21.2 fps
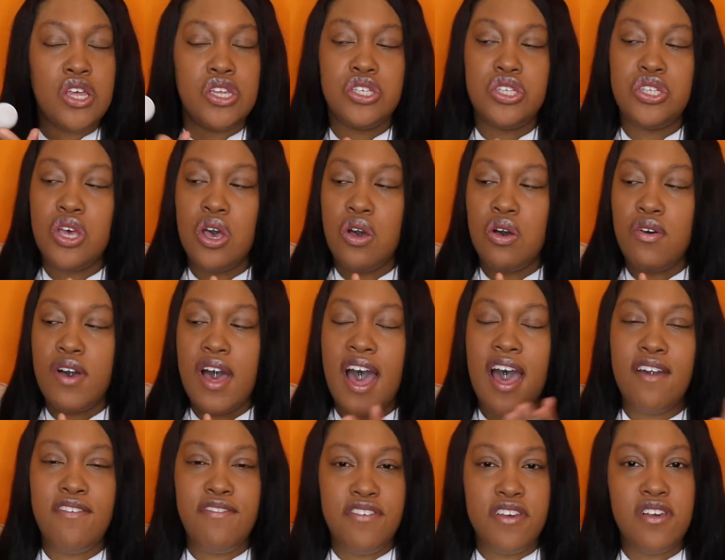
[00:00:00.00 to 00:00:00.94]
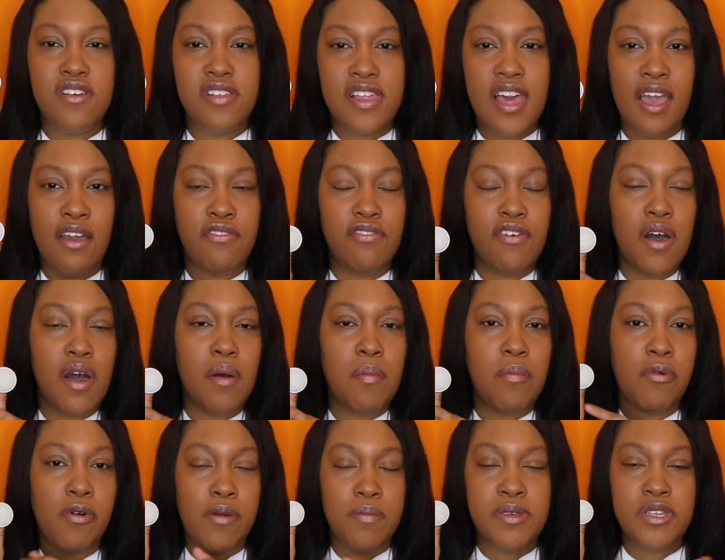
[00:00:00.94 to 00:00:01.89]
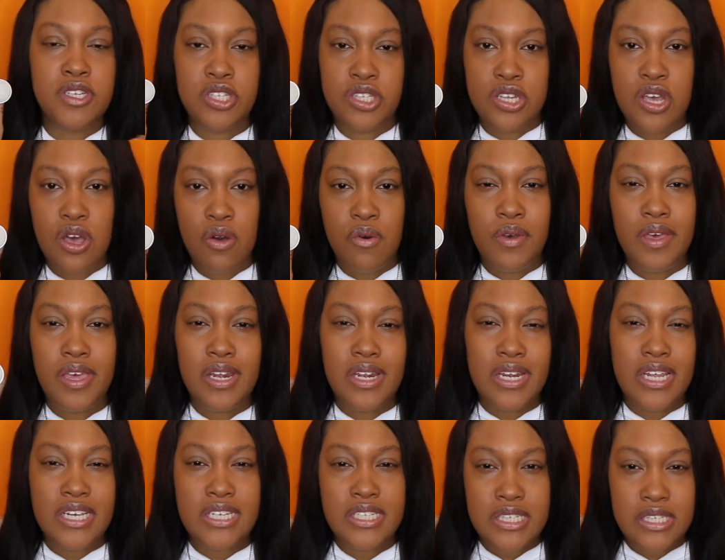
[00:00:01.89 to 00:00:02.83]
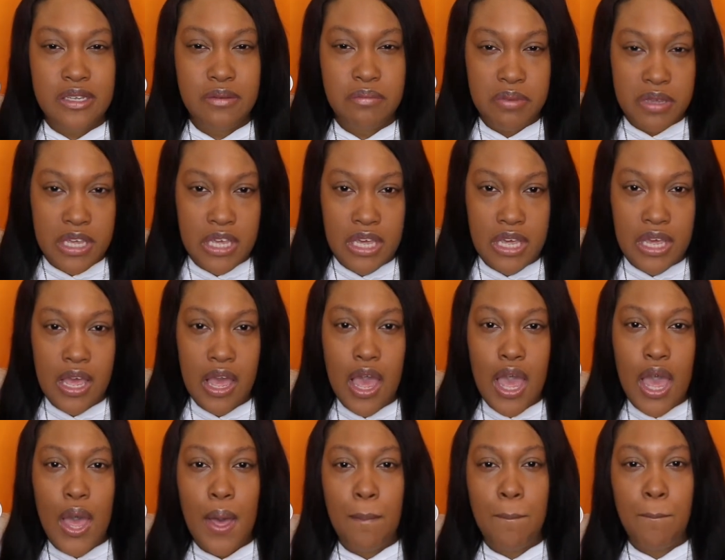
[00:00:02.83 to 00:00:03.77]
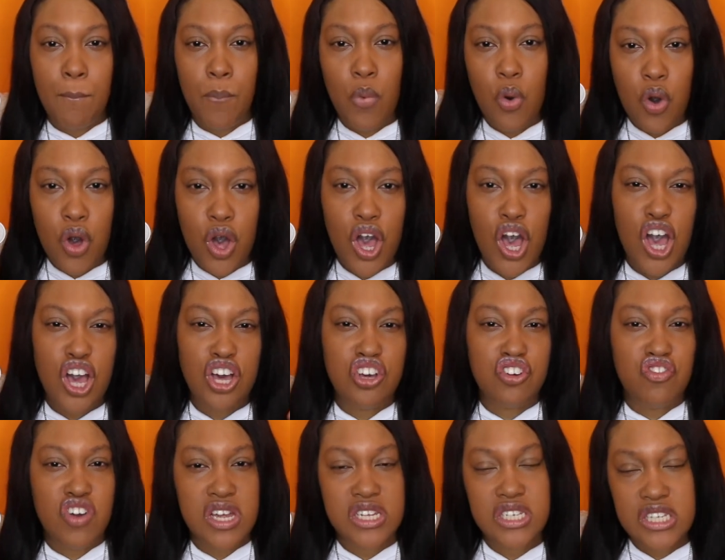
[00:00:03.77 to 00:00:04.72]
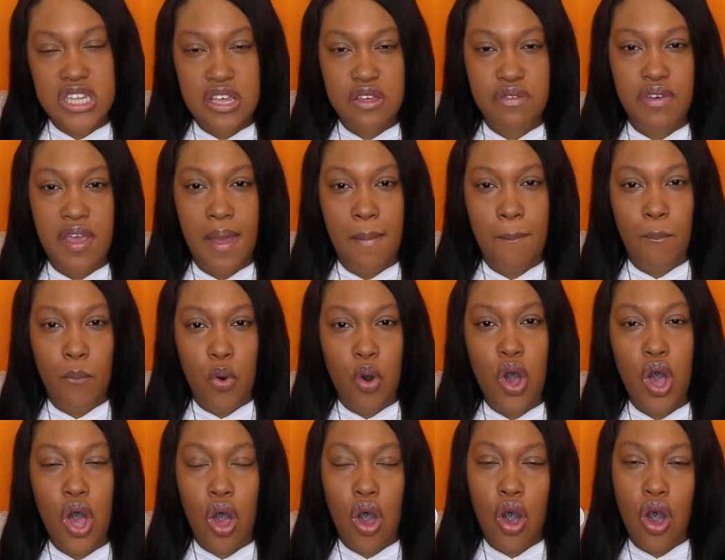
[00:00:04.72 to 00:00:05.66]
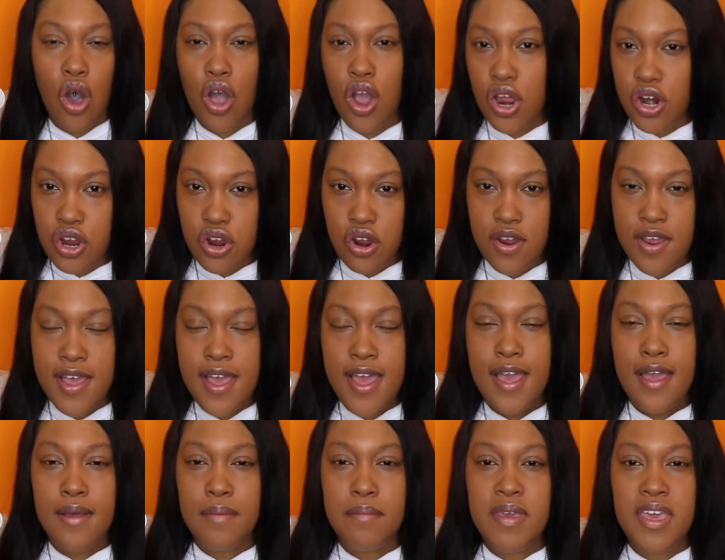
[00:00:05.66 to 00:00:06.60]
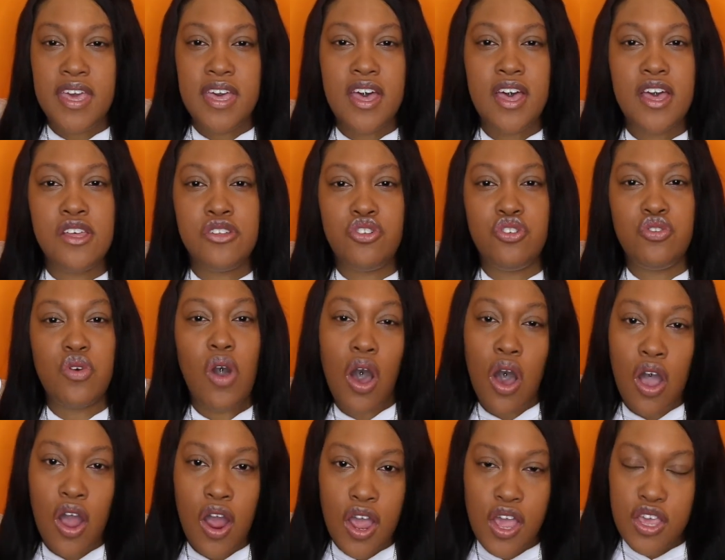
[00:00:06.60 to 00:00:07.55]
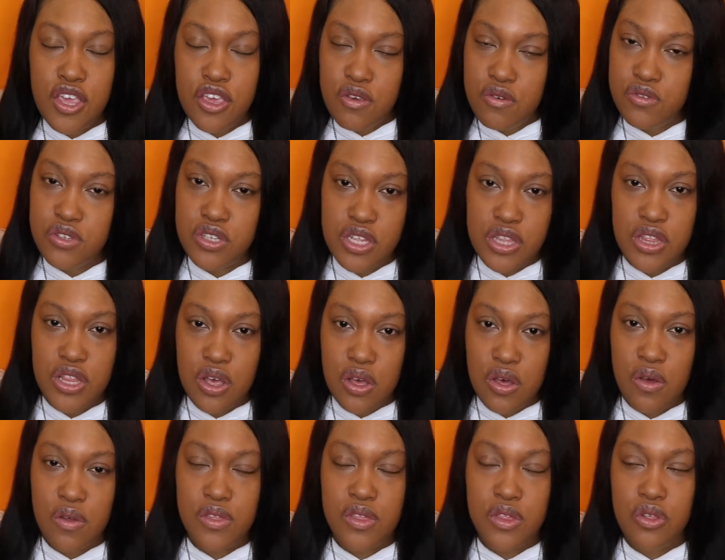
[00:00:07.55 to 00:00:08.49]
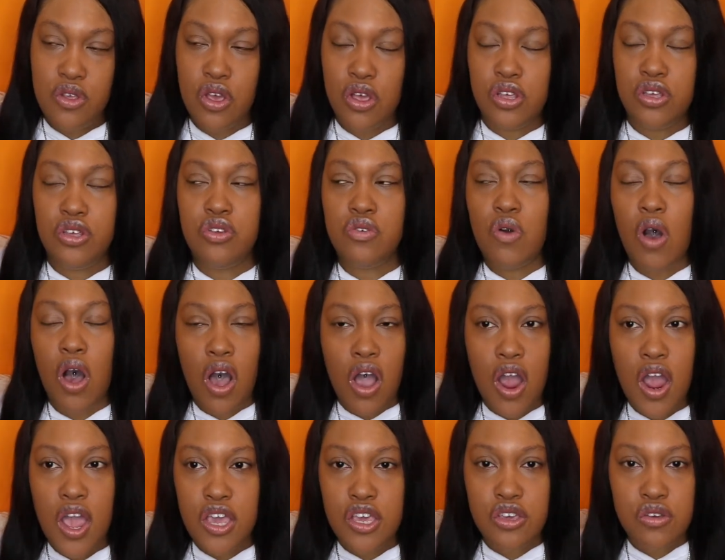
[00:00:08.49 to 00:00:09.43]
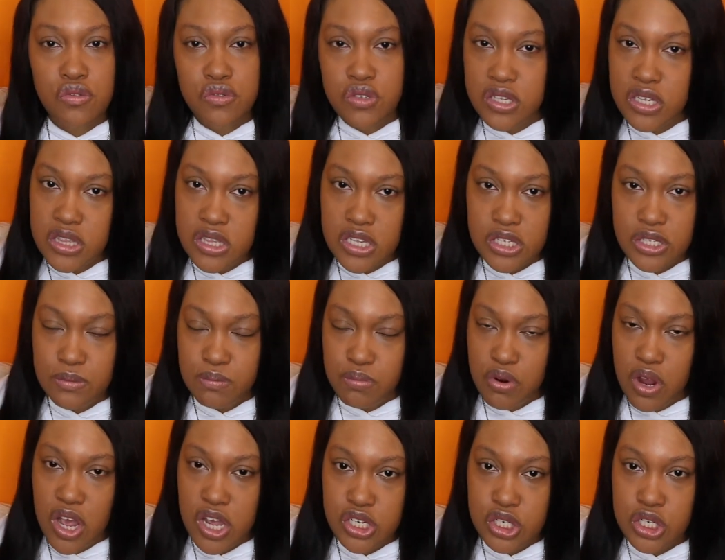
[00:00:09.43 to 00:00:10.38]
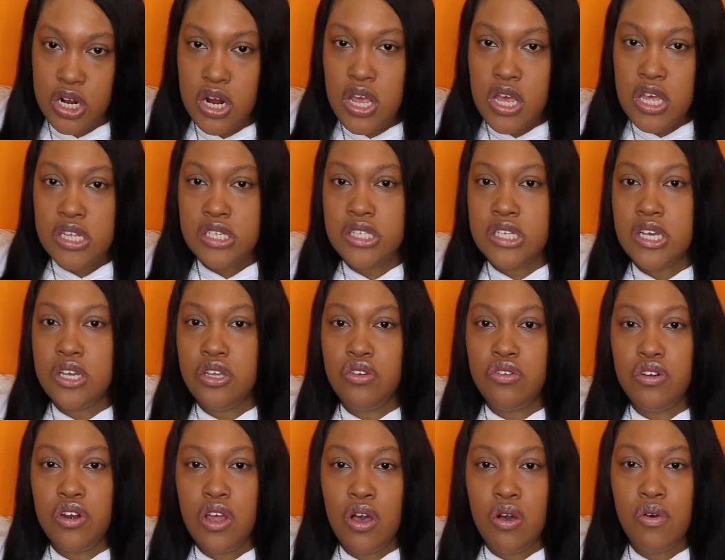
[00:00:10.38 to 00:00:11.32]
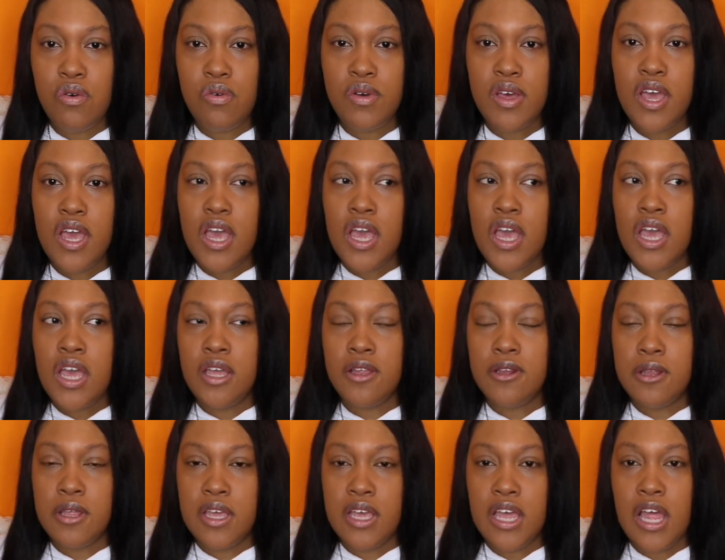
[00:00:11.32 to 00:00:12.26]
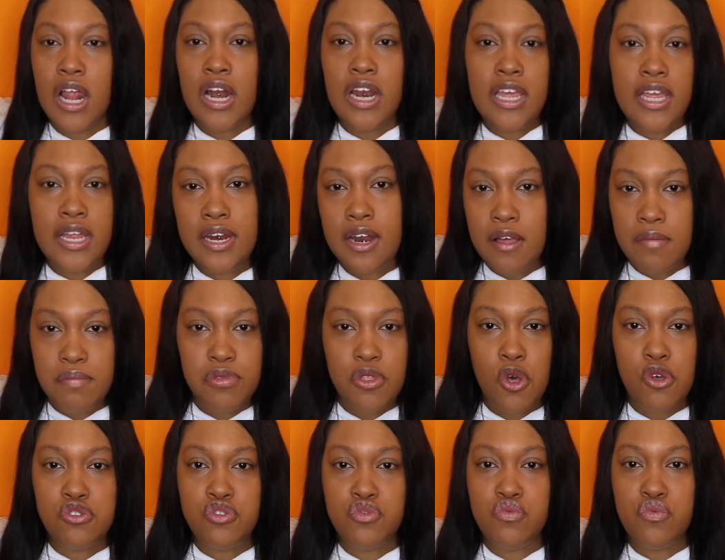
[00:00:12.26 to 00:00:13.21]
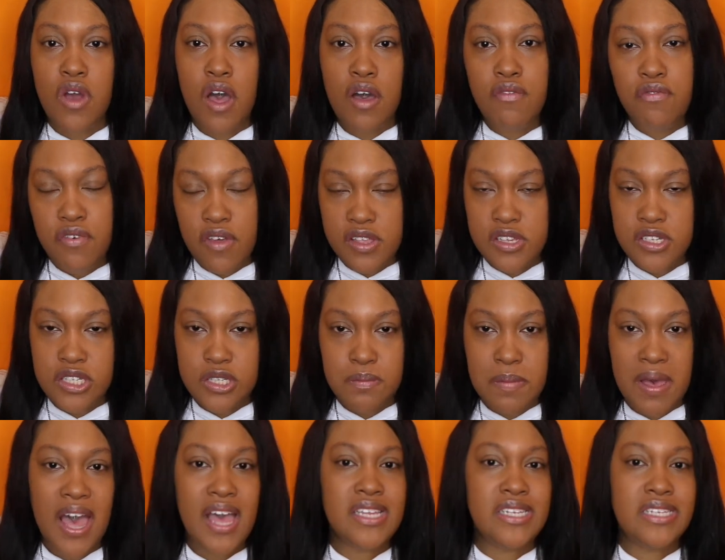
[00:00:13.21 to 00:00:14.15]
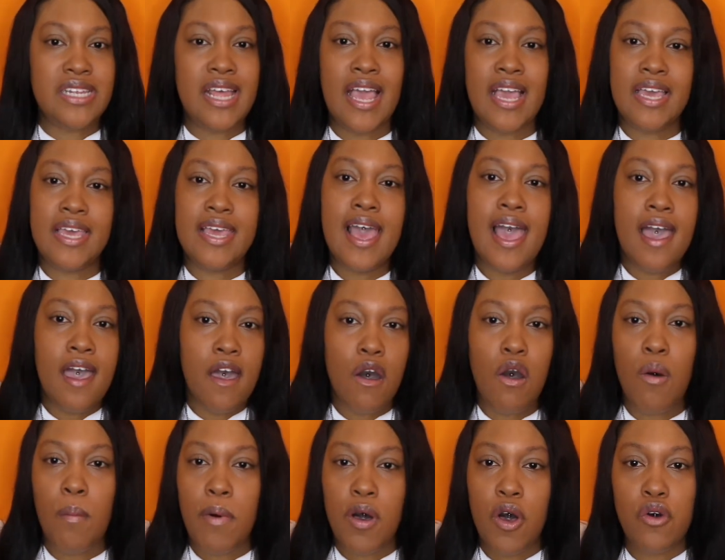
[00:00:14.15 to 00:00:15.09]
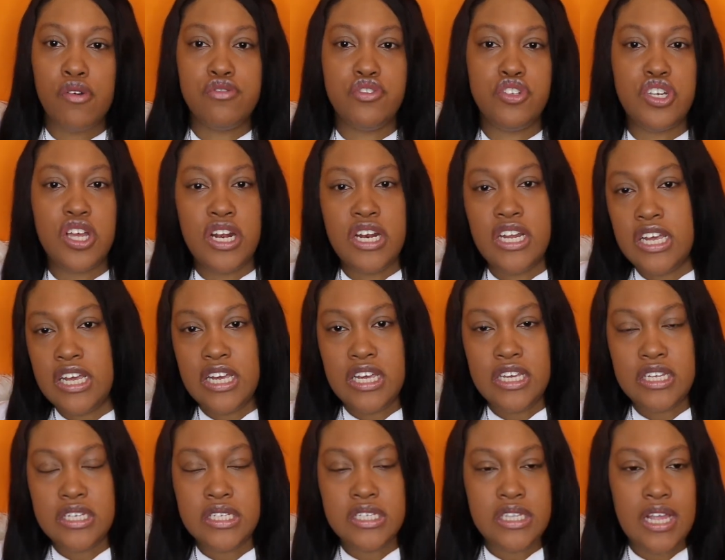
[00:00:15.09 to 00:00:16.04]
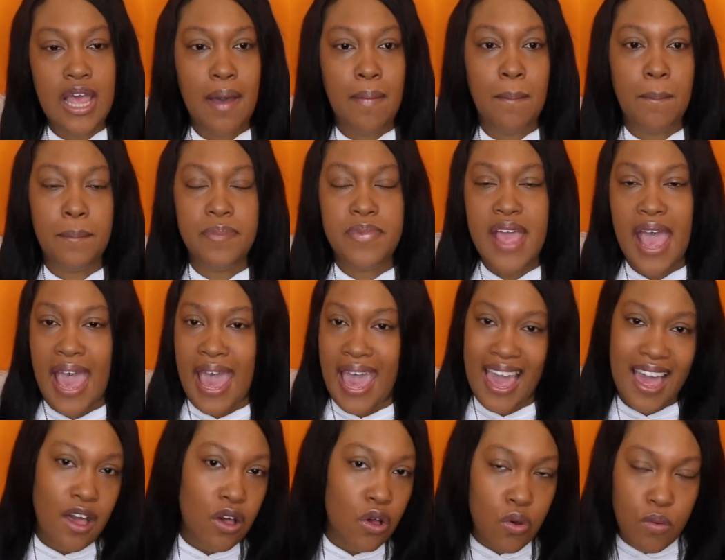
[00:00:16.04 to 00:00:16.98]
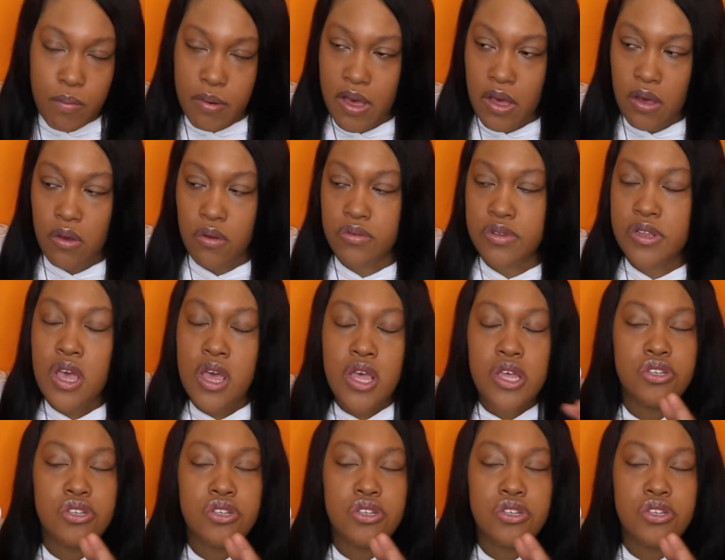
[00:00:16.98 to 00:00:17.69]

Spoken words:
So I feel like for a Pumice Stone, it needs to be more aggressive and more harder, because you are using this brush to, you know, clean up those rough spots like your elbows, your knees, that ankle bone.